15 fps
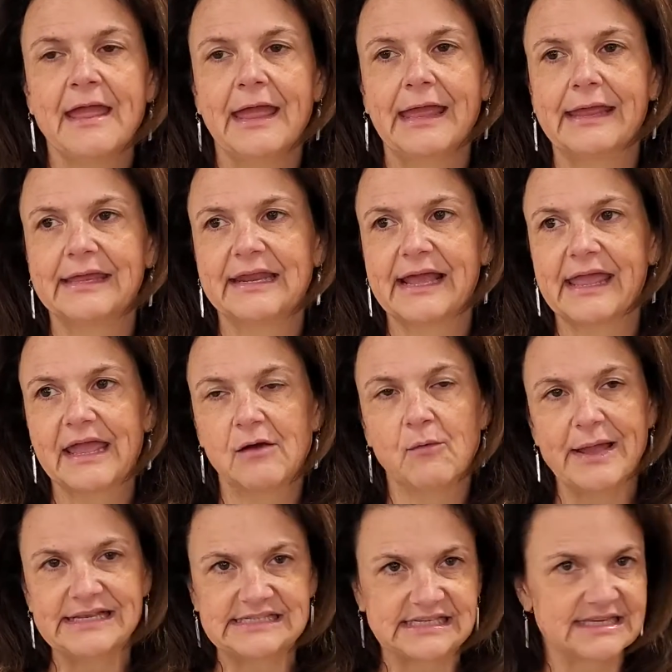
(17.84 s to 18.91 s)
And I can't
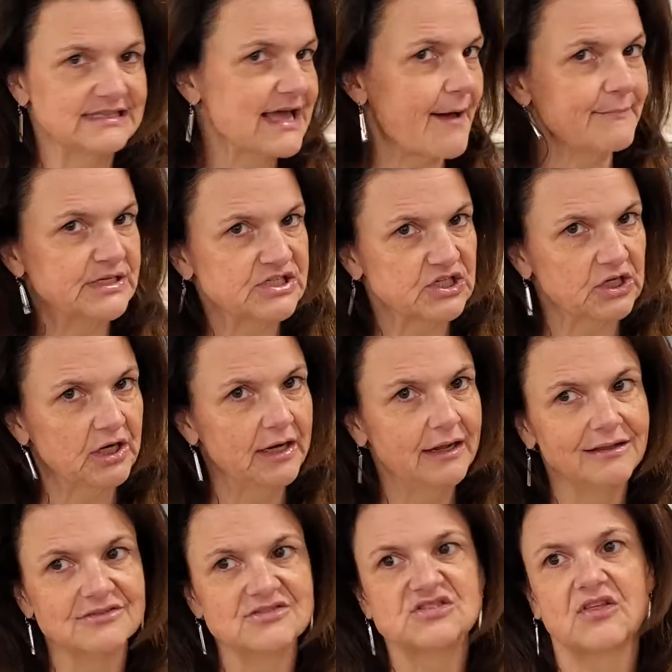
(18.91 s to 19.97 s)
wait to get that
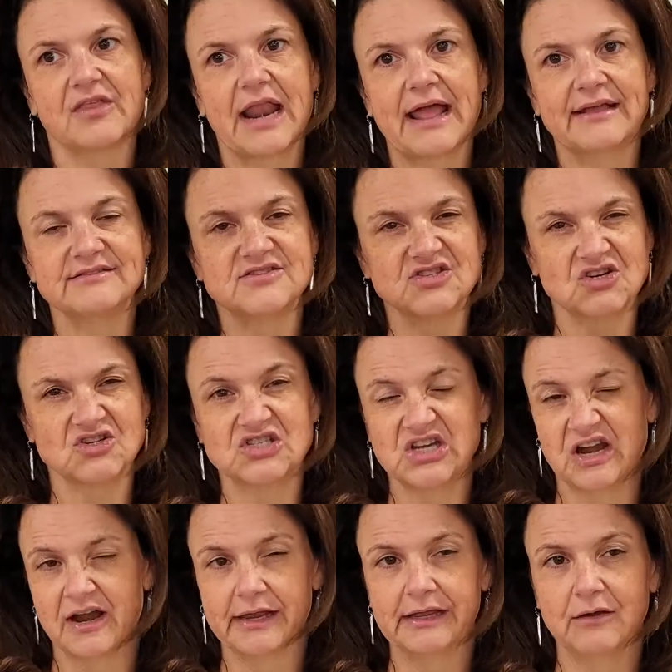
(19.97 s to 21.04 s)
material so that I can start
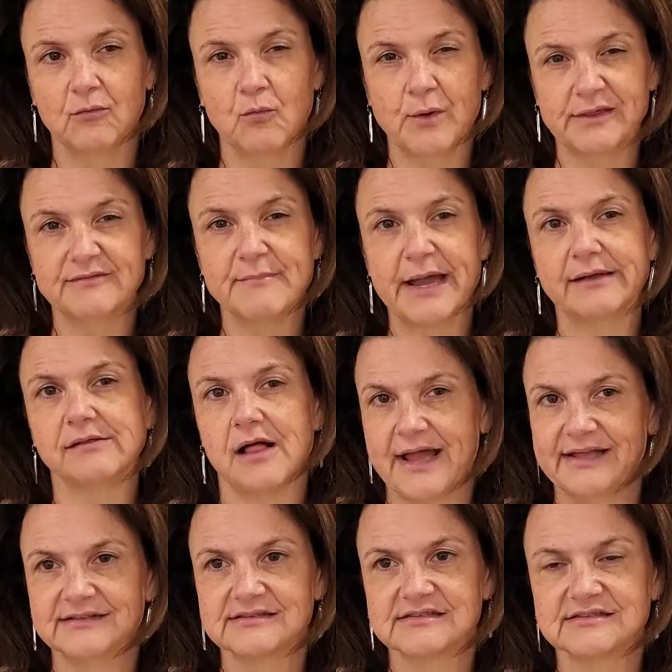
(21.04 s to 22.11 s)
sharing it with my
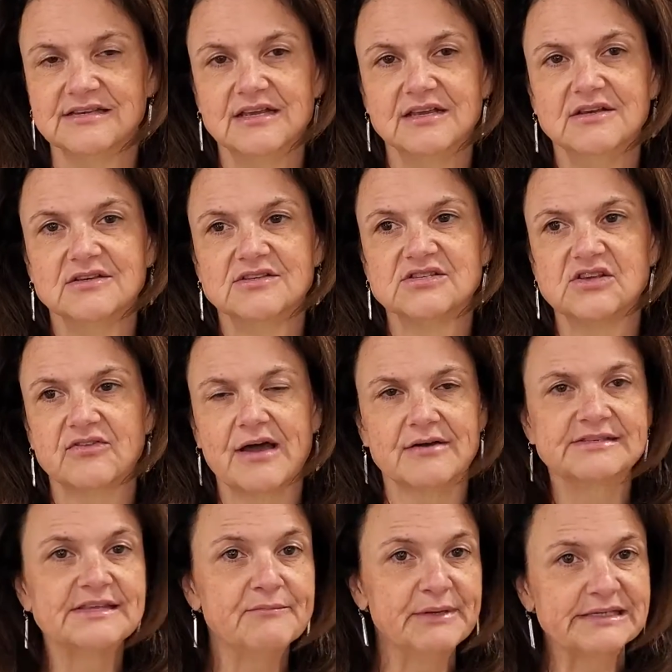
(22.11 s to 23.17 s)
clients. So that
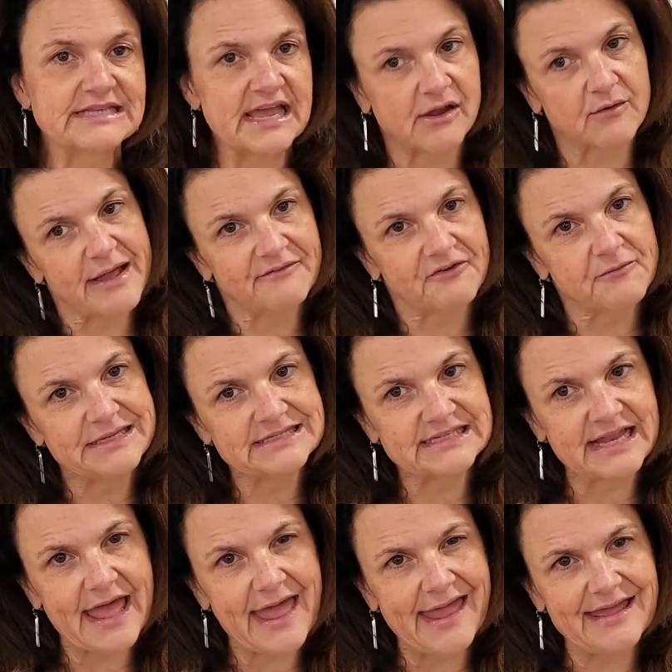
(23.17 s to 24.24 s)
was a big takeaway for me
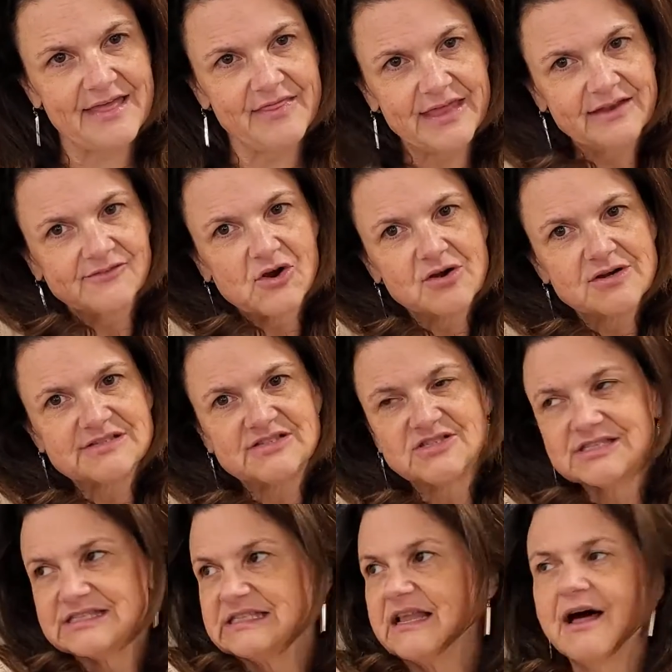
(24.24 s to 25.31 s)
today. And then, of course,
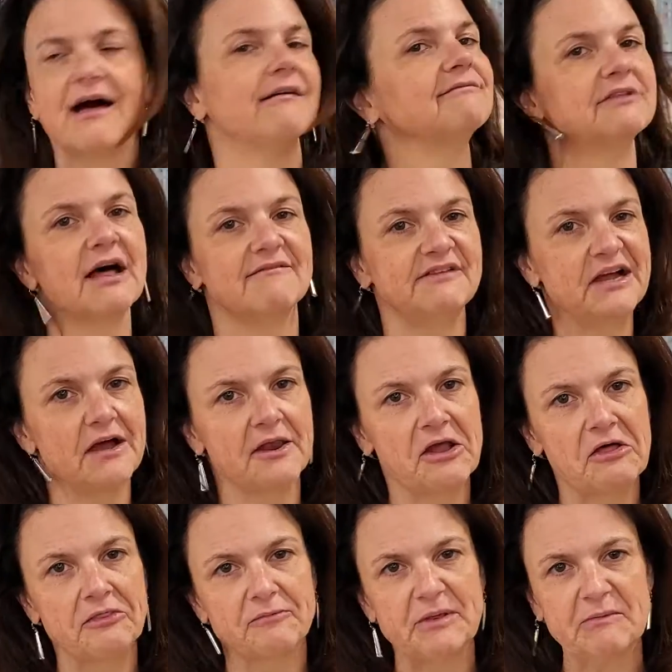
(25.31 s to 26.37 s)
just love loving on
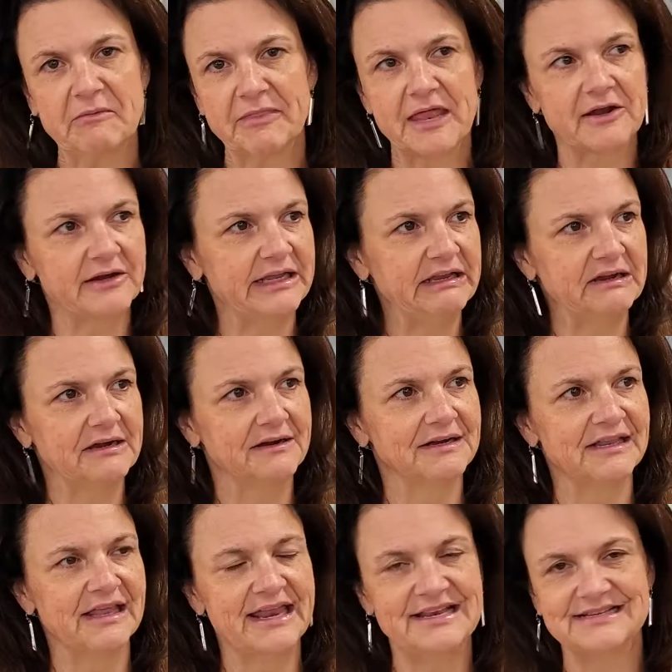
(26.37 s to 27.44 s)
all the people that are here
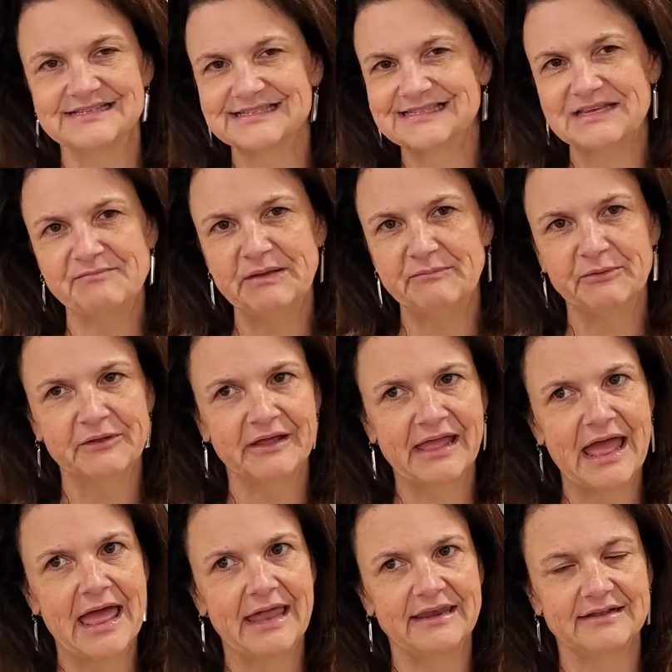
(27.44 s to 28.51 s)
and getting to see people
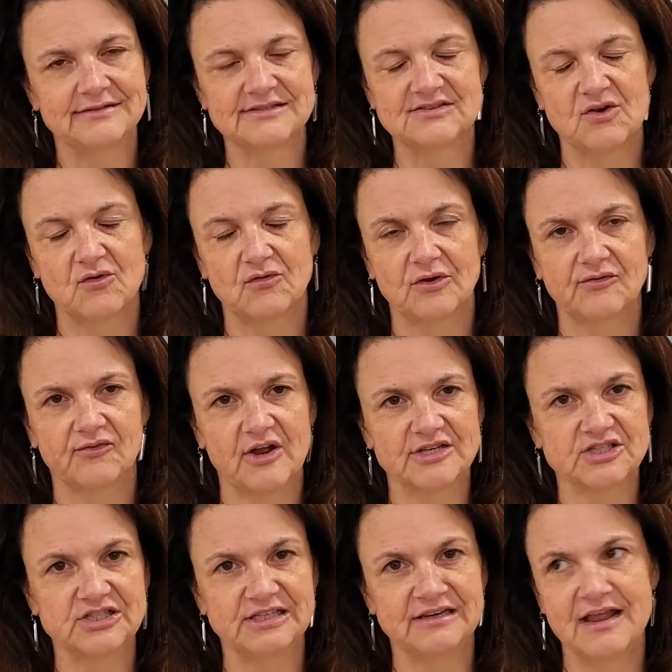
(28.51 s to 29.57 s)
again. It's so
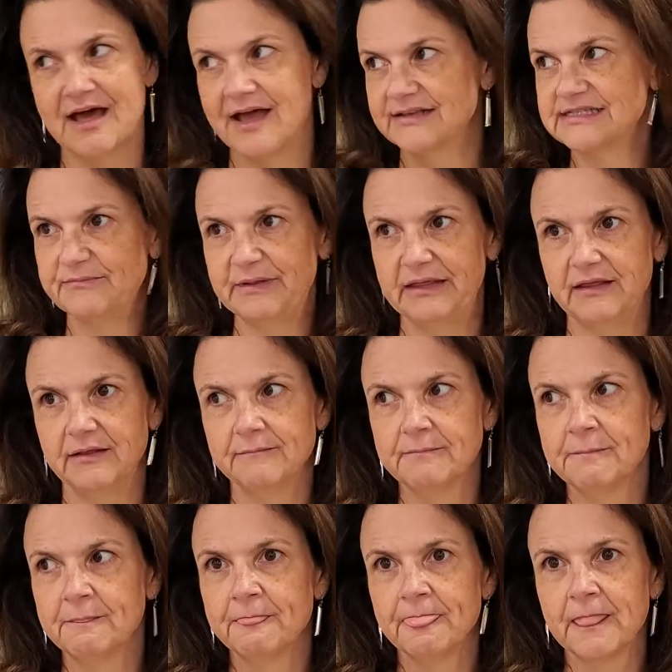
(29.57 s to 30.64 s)
refreshing not to be
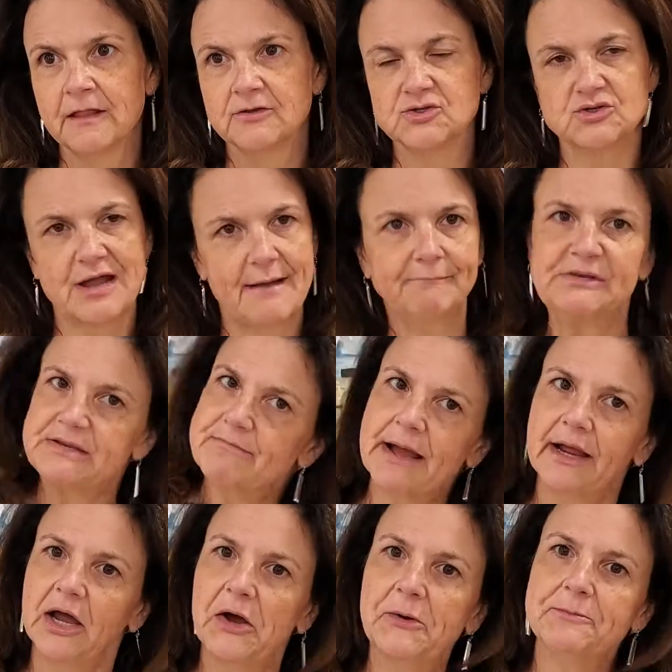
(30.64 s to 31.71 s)
trapped in my
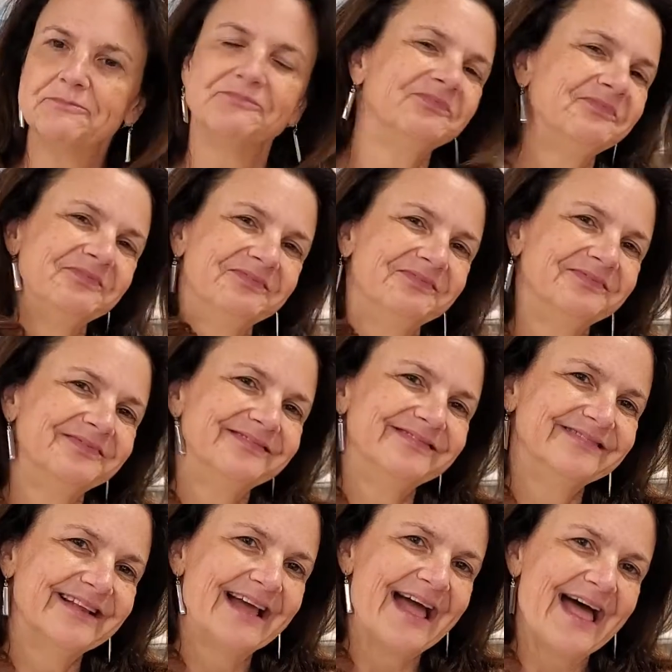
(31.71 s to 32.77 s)
home.
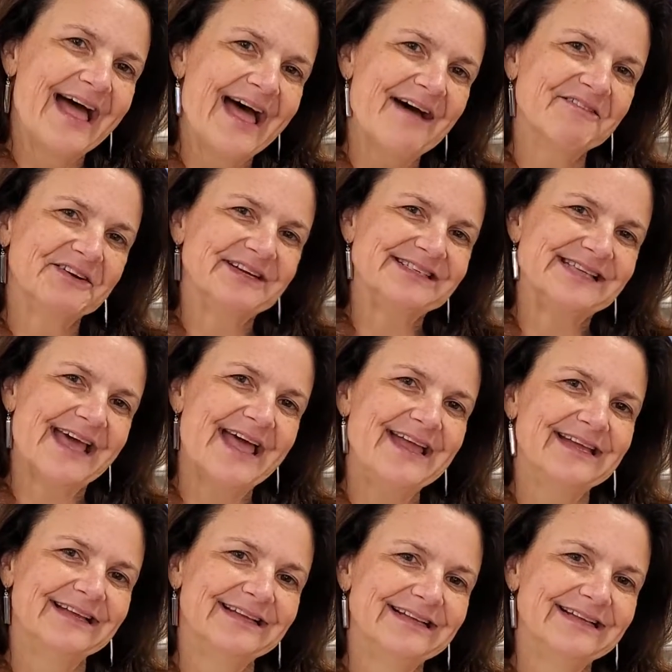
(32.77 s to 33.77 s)
Have a great day.